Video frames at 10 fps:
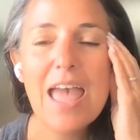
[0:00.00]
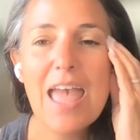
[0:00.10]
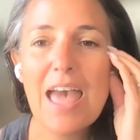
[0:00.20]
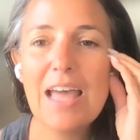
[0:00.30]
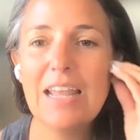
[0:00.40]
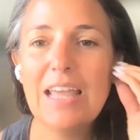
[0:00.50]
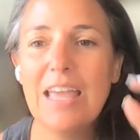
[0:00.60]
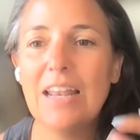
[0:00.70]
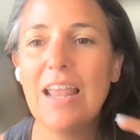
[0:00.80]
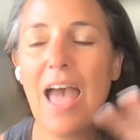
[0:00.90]
And
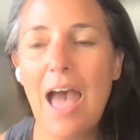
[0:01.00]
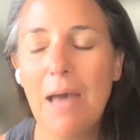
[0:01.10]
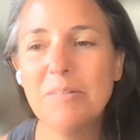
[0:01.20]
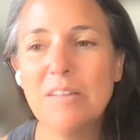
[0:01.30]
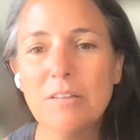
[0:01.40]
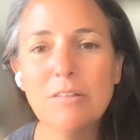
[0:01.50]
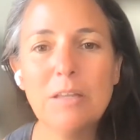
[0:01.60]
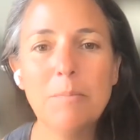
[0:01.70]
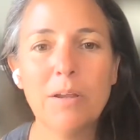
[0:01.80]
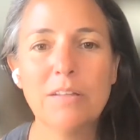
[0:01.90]
it
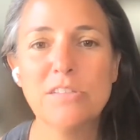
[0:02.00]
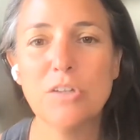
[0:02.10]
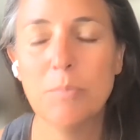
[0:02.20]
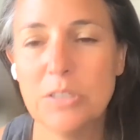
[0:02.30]
absolutely brings so